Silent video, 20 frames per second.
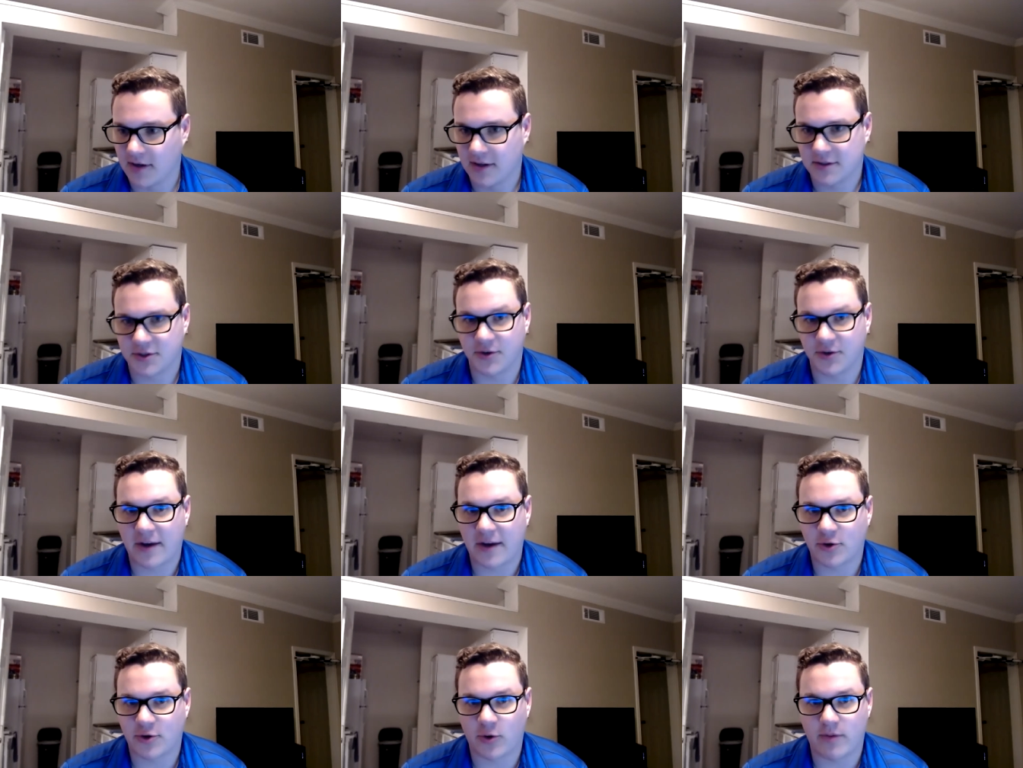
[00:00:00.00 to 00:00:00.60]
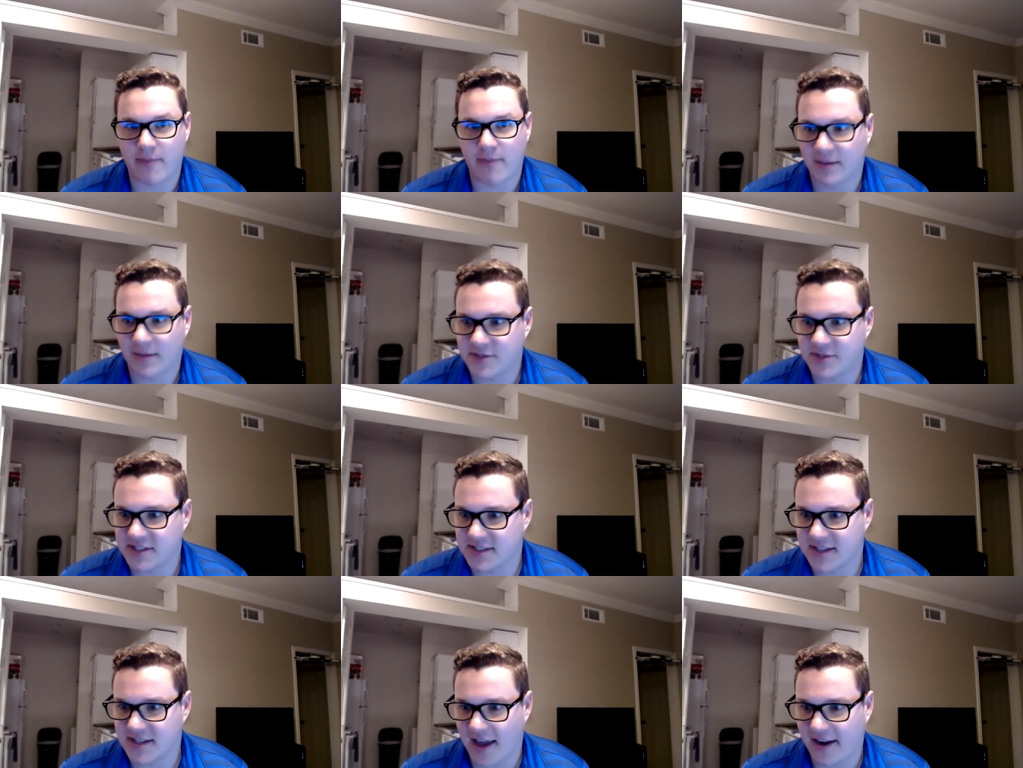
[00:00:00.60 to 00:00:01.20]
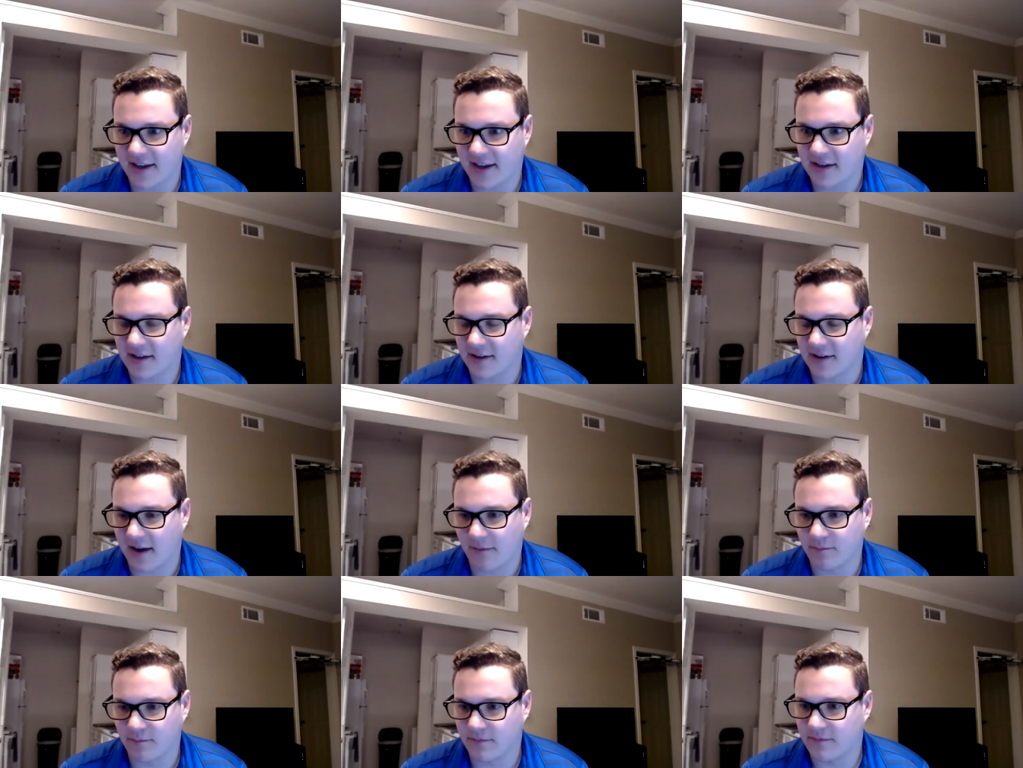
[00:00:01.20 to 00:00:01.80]
to now doing MAPS Aesthetic,
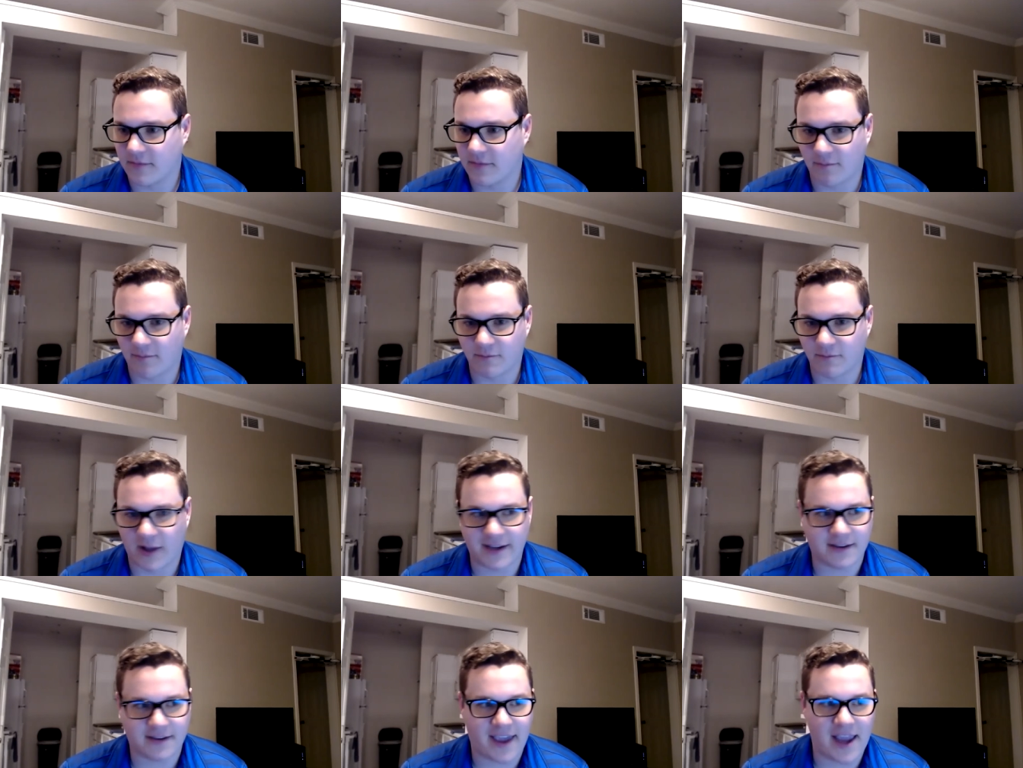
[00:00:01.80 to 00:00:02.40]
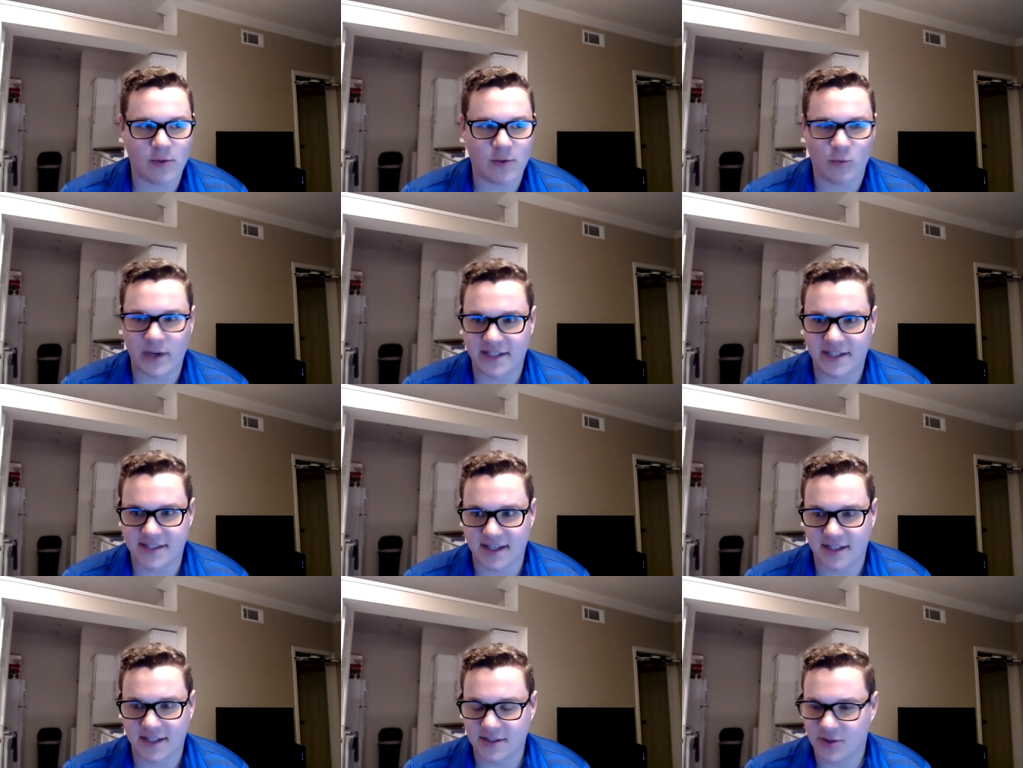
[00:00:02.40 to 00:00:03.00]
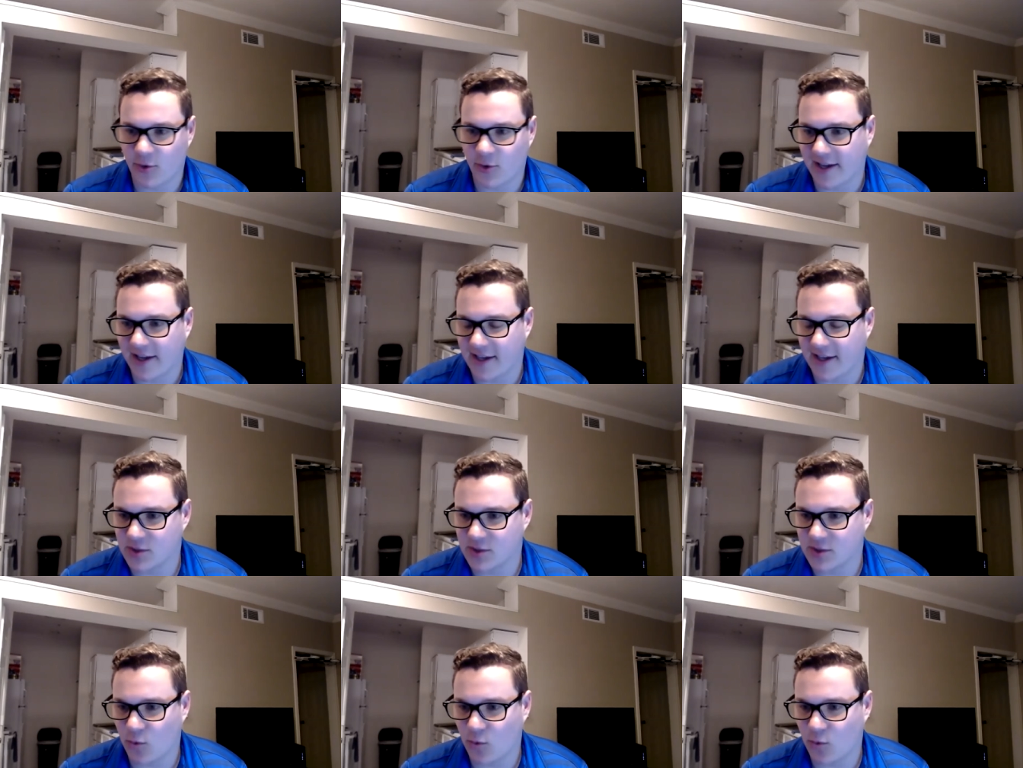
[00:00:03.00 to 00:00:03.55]
and I'm I'm like eight weeks into, I guess,